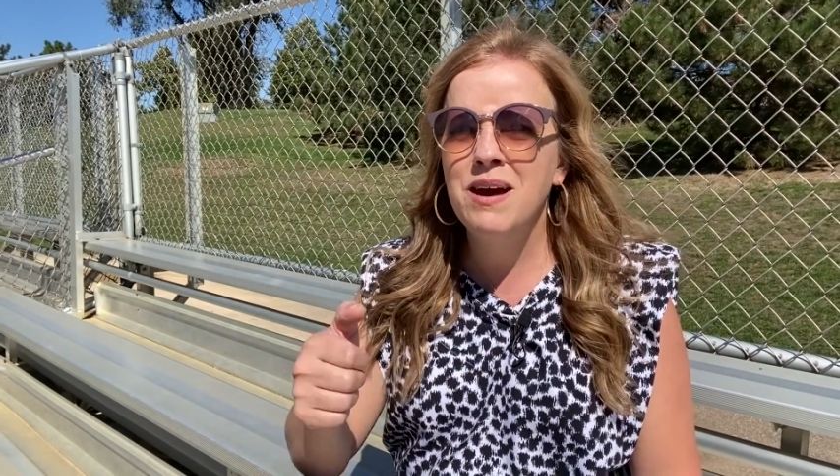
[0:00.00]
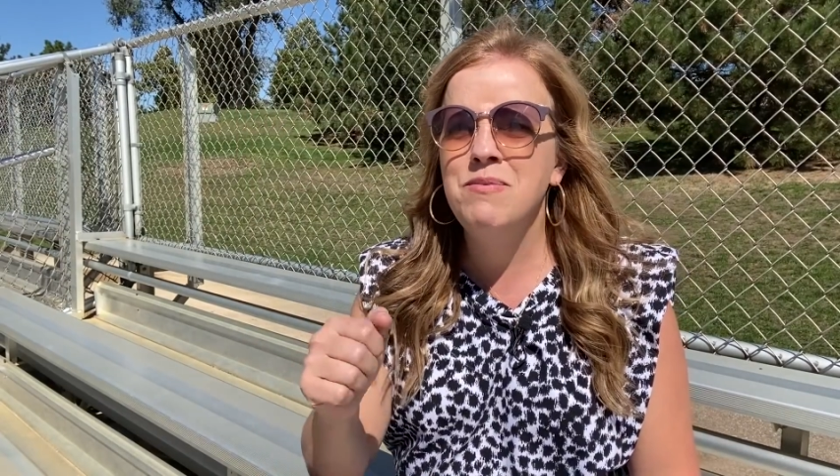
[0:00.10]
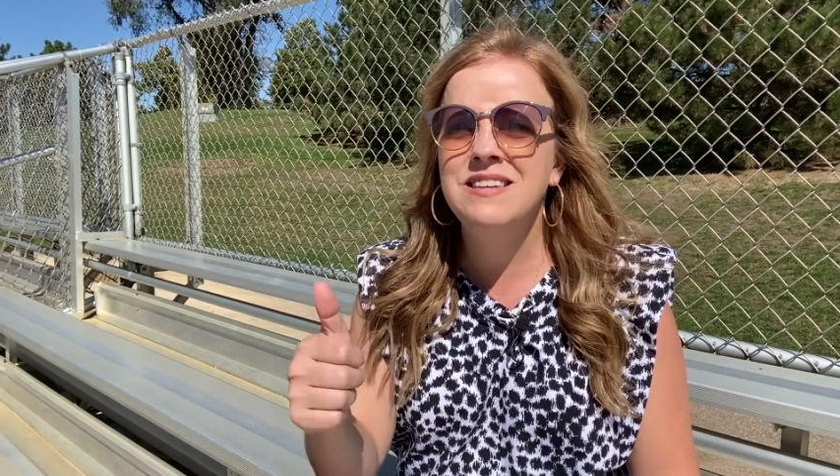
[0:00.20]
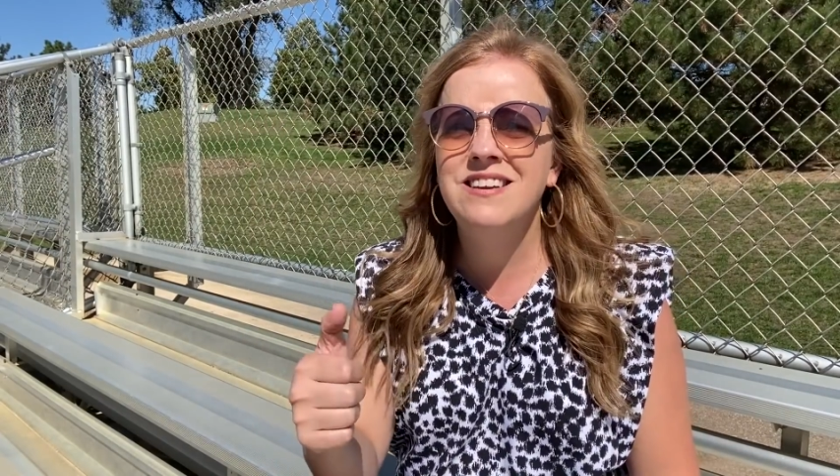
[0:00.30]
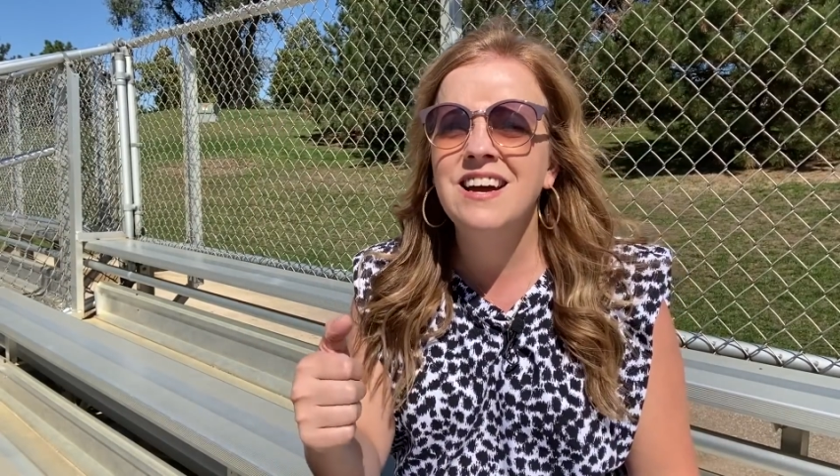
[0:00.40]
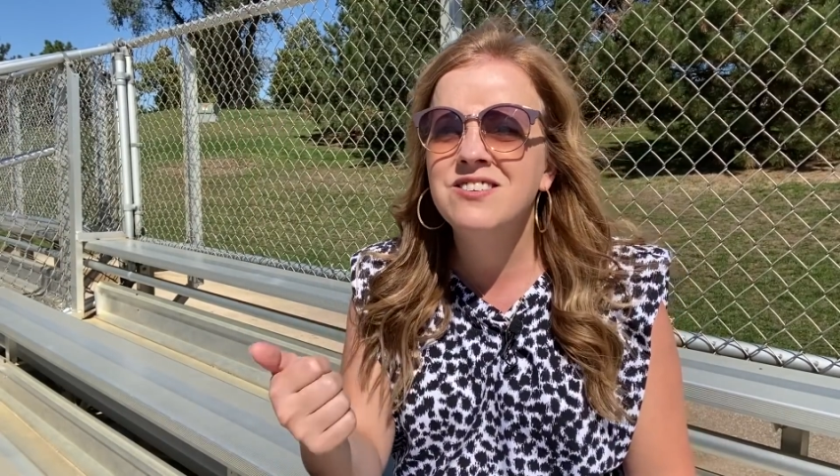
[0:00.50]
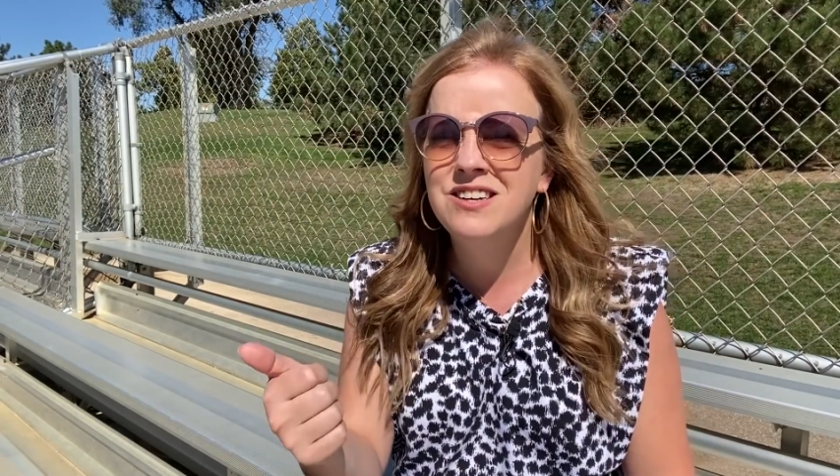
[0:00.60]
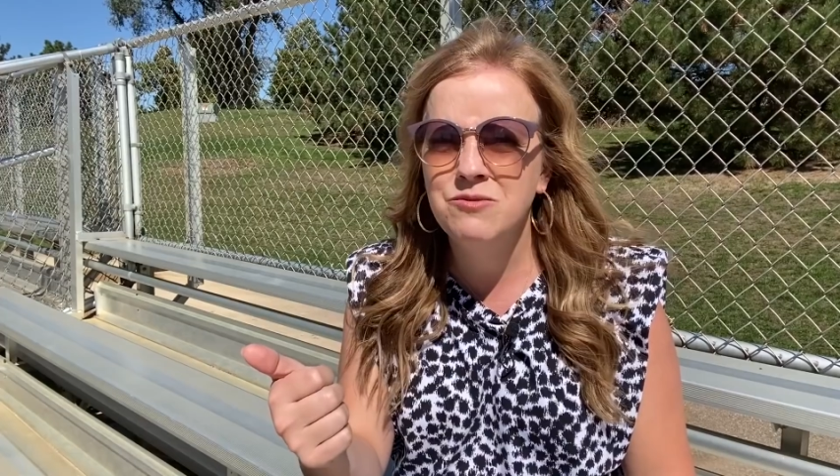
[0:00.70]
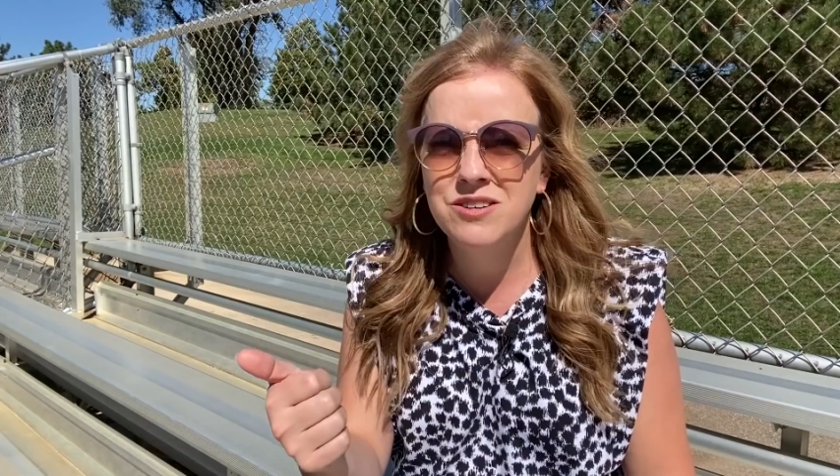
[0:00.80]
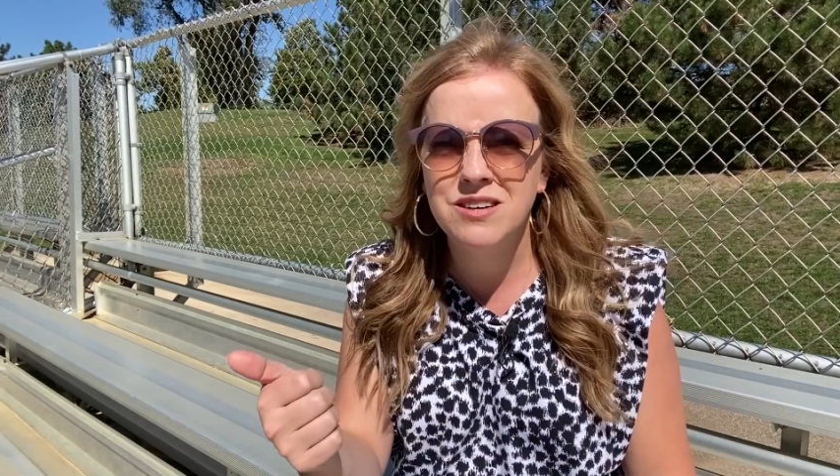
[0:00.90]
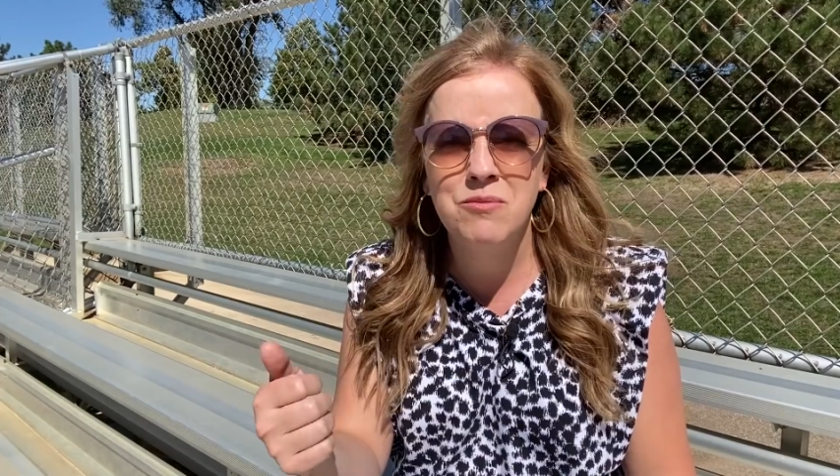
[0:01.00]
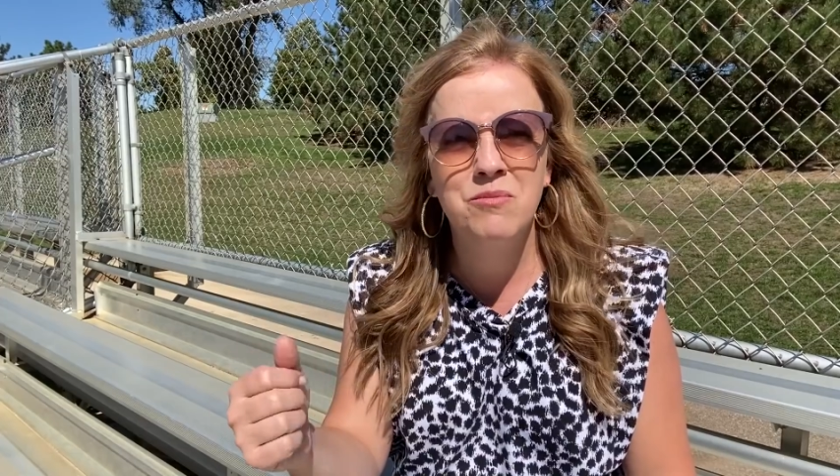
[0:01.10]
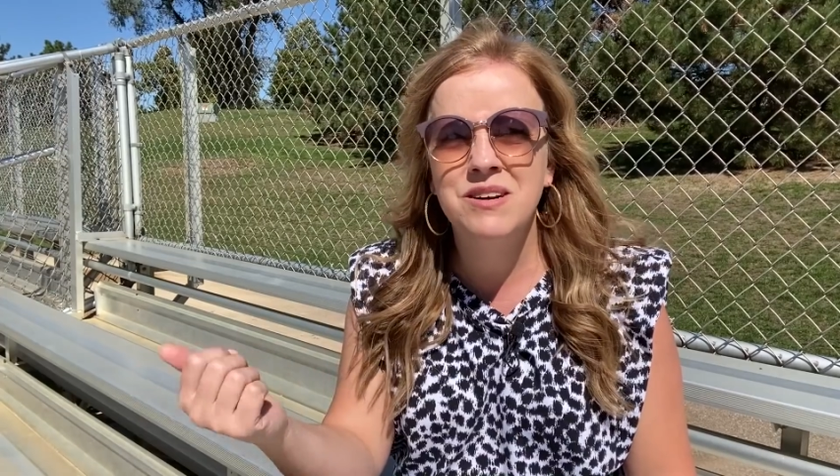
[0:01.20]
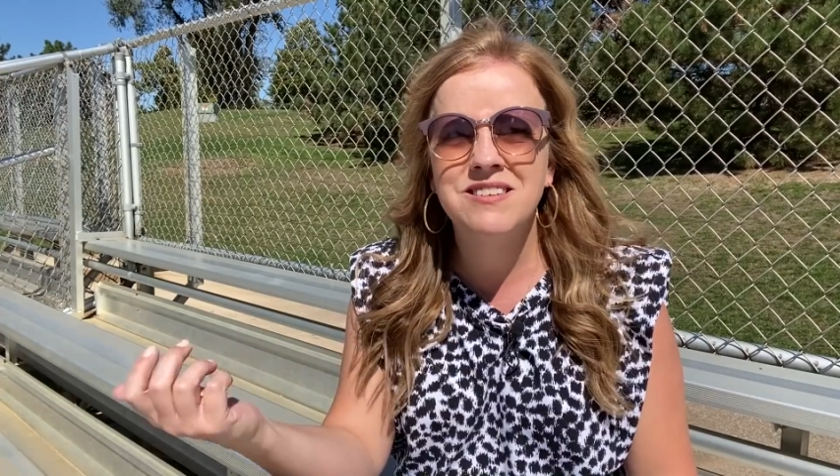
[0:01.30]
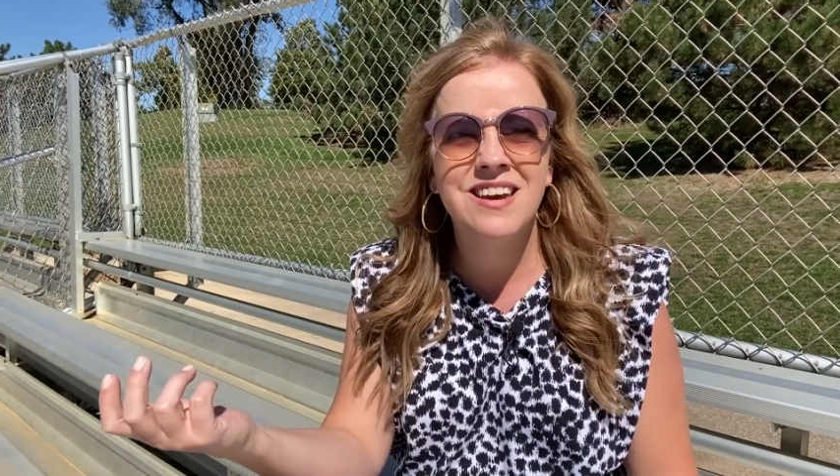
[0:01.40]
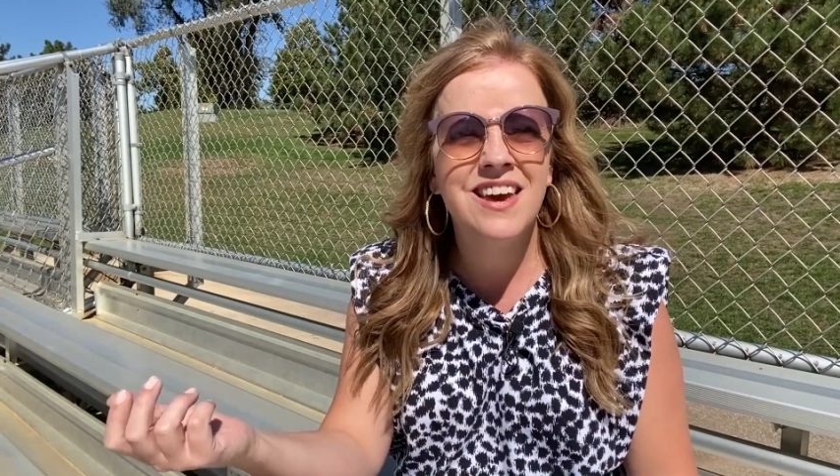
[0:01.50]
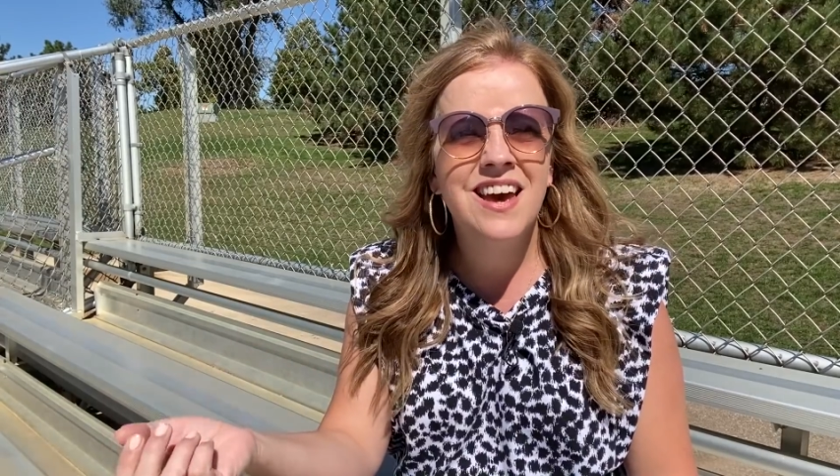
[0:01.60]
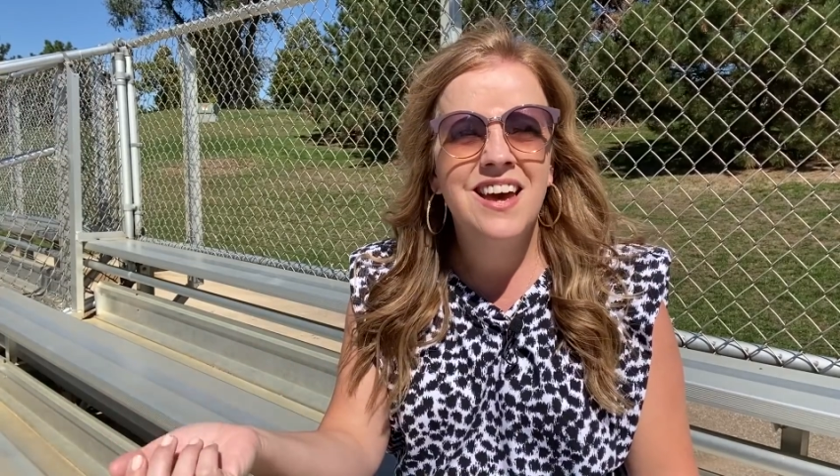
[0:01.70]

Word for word: I've been texting with someone, but it's like,